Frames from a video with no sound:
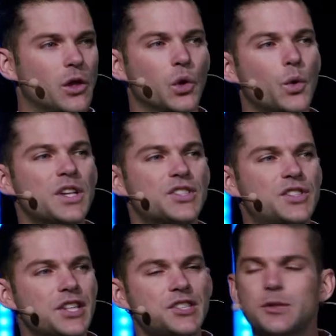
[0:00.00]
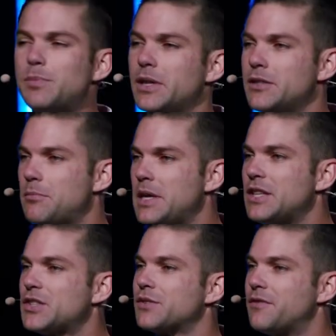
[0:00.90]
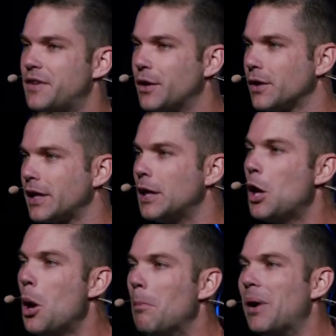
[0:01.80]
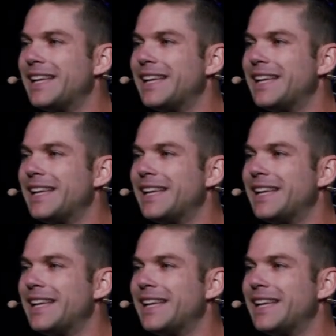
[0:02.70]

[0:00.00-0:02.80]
Lord has disciplined me severely, but